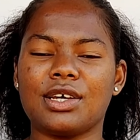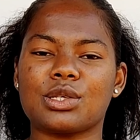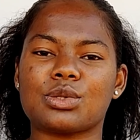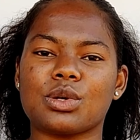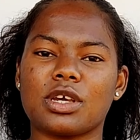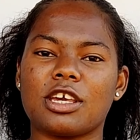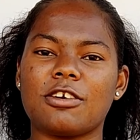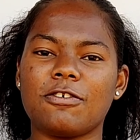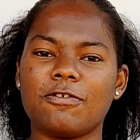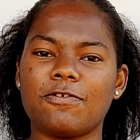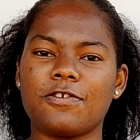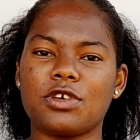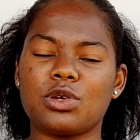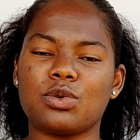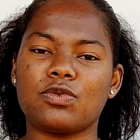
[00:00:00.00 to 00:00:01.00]
So if
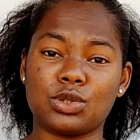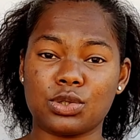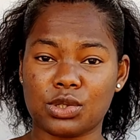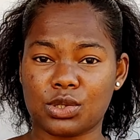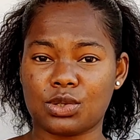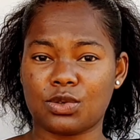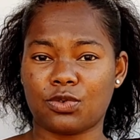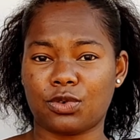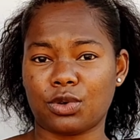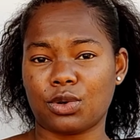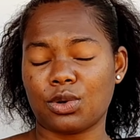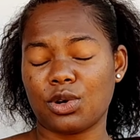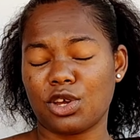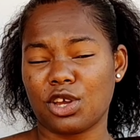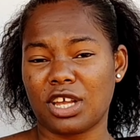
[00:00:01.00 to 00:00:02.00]
you choose to
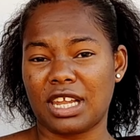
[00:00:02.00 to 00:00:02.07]
forgo your